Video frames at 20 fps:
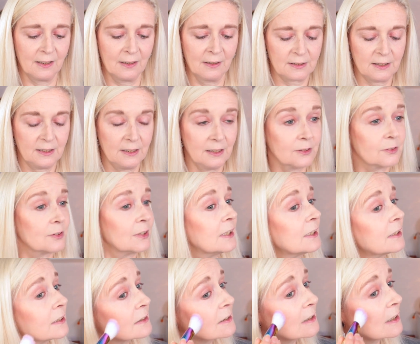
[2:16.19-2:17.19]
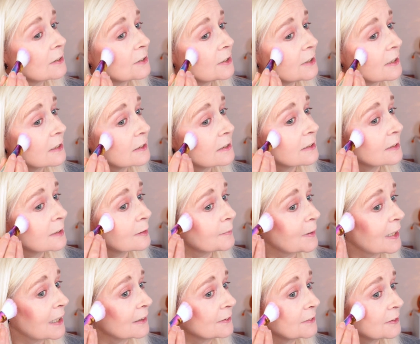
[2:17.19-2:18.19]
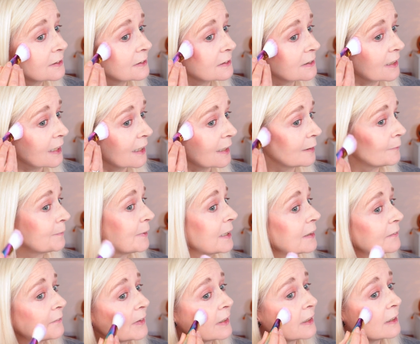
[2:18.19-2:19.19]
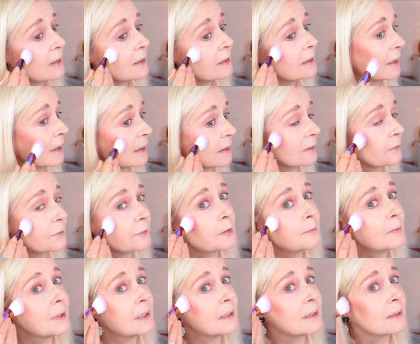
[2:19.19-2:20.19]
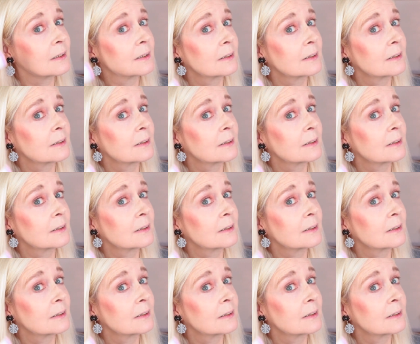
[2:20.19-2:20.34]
It's literally just touching it to the pan just to get a bit of a colour from it.